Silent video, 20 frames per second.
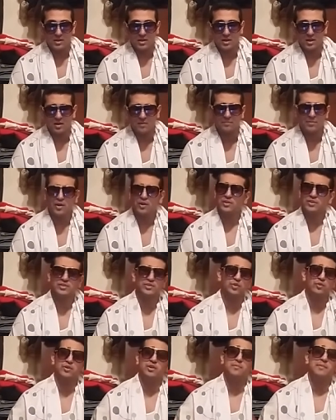
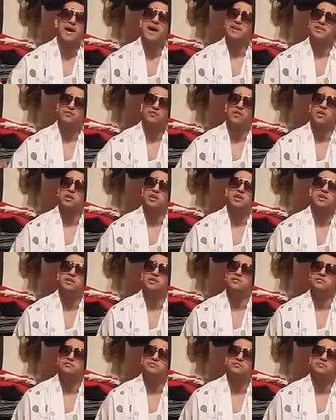Apparently, during the match,
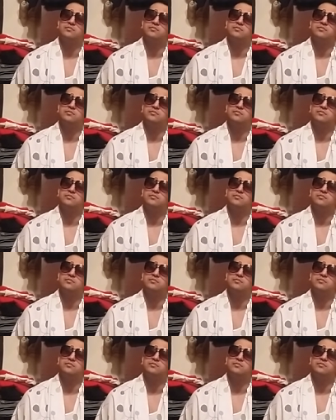fucking